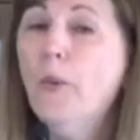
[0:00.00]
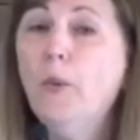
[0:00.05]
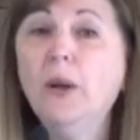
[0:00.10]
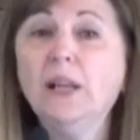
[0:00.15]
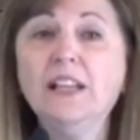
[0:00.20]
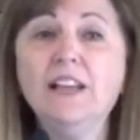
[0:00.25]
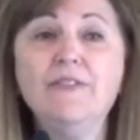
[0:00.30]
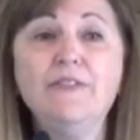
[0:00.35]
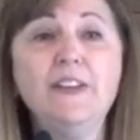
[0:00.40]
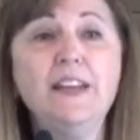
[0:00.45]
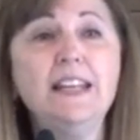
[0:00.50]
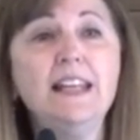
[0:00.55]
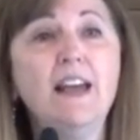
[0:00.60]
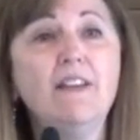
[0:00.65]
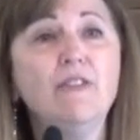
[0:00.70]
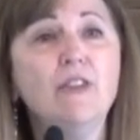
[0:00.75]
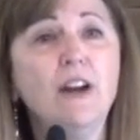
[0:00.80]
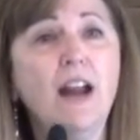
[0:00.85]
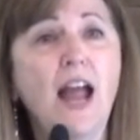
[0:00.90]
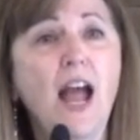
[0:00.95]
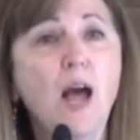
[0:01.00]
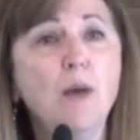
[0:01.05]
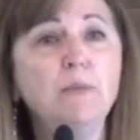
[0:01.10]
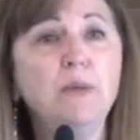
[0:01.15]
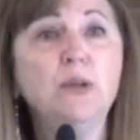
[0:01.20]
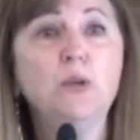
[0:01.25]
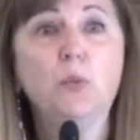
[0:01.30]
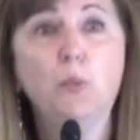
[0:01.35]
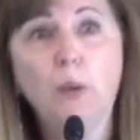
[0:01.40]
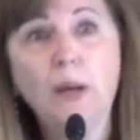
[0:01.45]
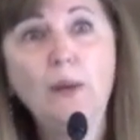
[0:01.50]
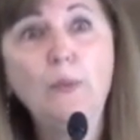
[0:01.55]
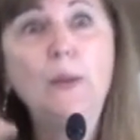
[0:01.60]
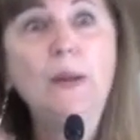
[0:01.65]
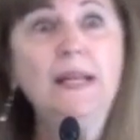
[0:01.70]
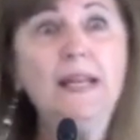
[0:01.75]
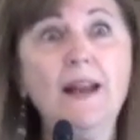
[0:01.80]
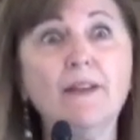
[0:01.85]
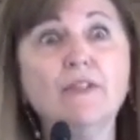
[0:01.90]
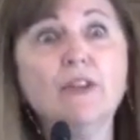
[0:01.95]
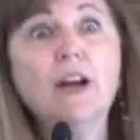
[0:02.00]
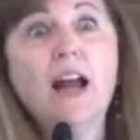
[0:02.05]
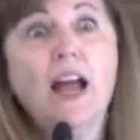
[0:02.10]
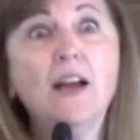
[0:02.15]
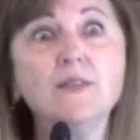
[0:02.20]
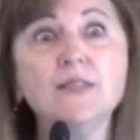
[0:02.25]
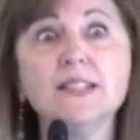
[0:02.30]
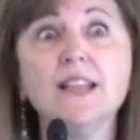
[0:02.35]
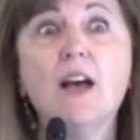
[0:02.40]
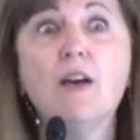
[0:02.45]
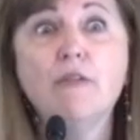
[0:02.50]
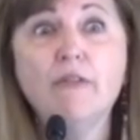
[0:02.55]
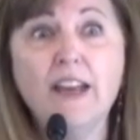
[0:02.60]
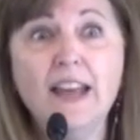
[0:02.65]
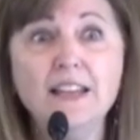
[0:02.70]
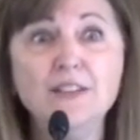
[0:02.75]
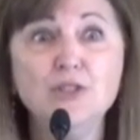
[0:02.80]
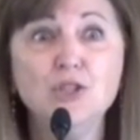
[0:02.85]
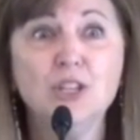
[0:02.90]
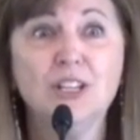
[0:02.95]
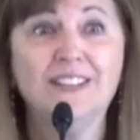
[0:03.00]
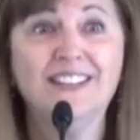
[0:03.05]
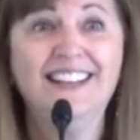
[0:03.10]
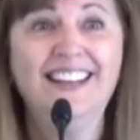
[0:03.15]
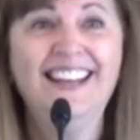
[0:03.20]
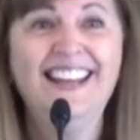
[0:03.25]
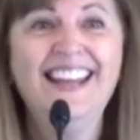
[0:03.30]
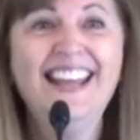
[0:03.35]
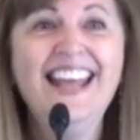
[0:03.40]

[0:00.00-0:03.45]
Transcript: Well, if it never happened, we would never have salvation.